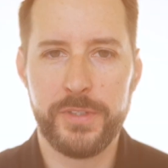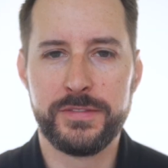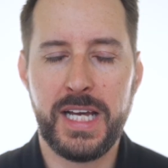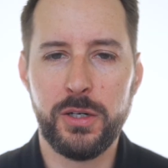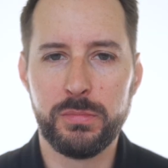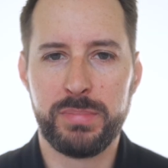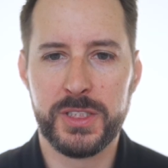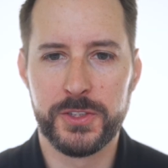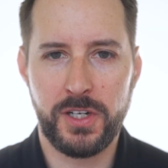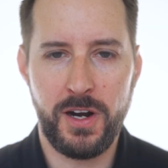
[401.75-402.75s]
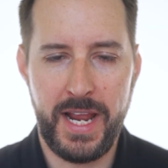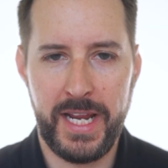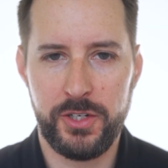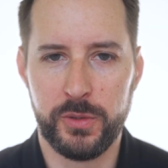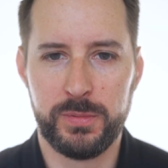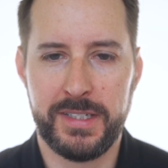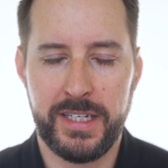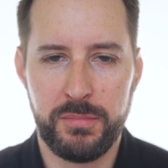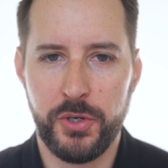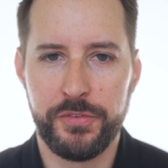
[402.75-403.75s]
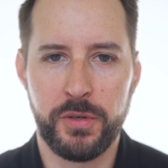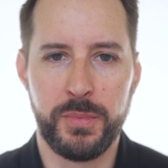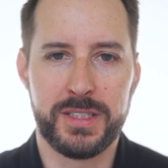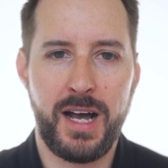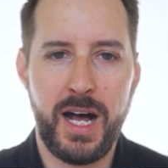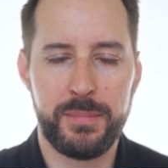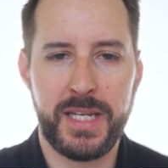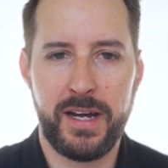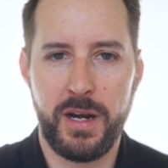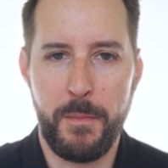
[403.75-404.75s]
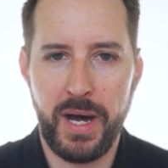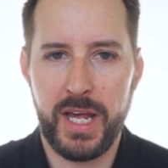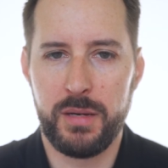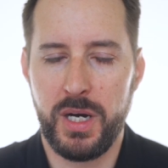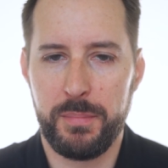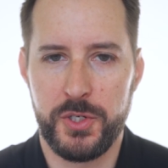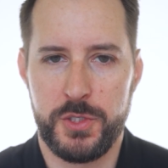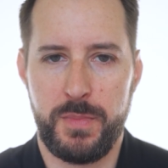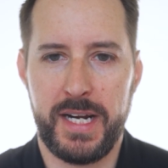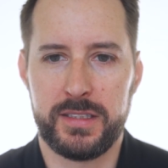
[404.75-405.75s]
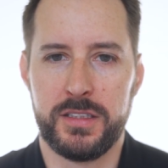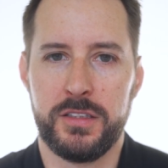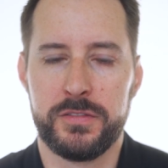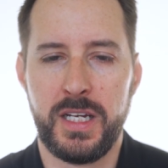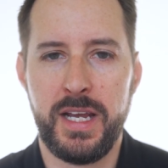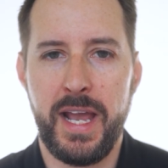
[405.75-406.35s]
We've now built our annual plan both from a top-down and a bottom-up perspective,